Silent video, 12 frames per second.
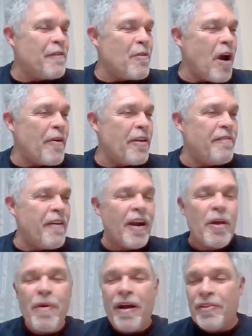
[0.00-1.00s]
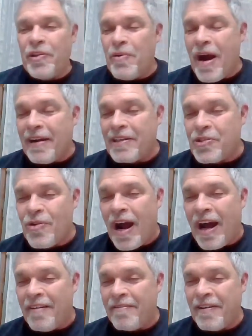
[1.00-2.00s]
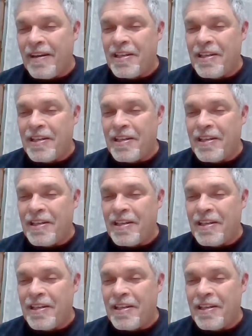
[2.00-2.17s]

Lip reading: Ferrari very well knew how to drive.